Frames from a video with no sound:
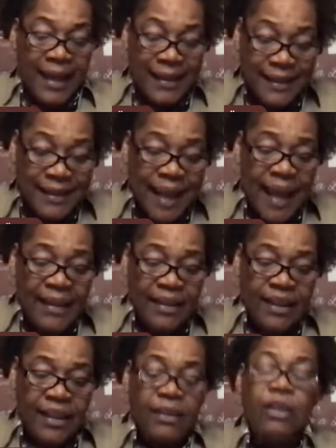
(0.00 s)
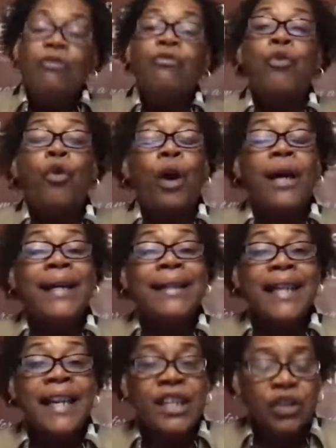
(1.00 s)
exacted for
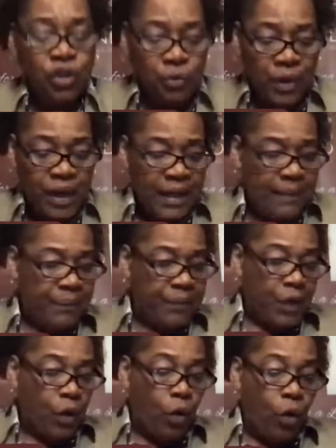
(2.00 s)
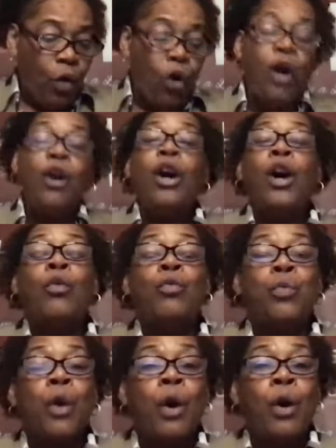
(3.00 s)
an injury or a
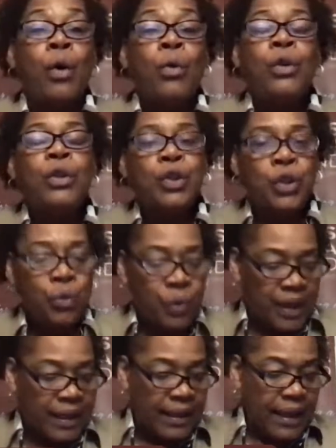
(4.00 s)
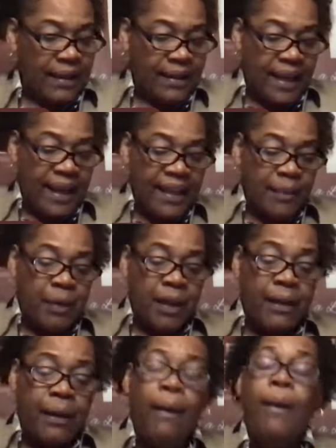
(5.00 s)
wrongdoing that has
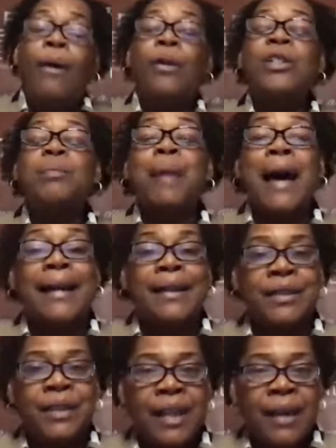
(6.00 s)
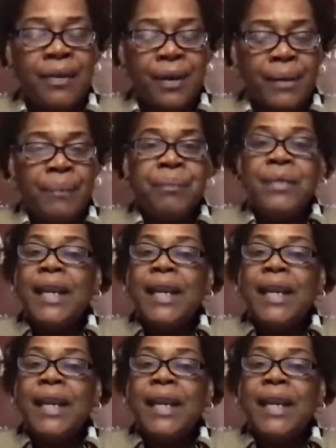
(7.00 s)
been caused by another.